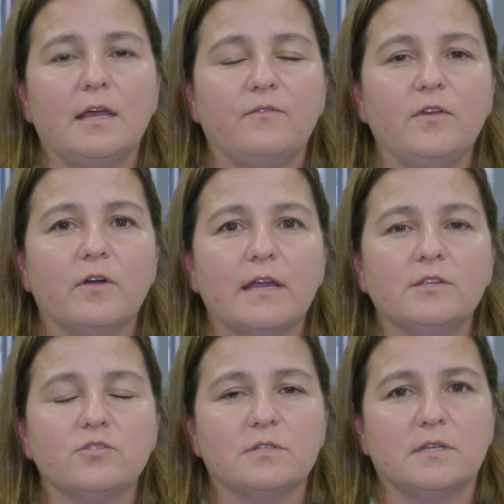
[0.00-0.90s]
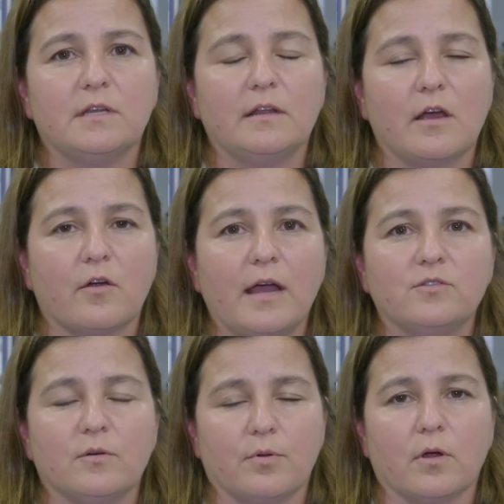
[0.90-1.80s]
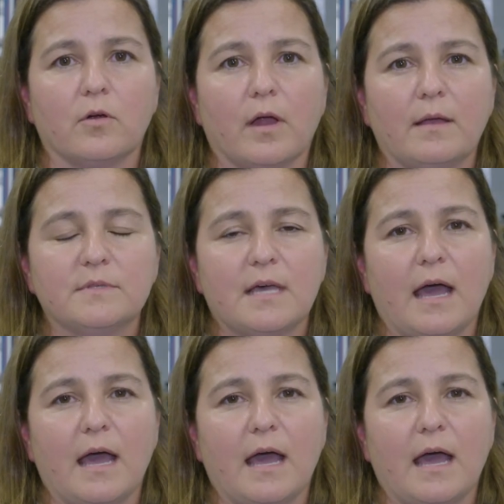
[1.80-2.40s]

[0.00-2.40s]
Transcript: If you are interested in our graduate programs,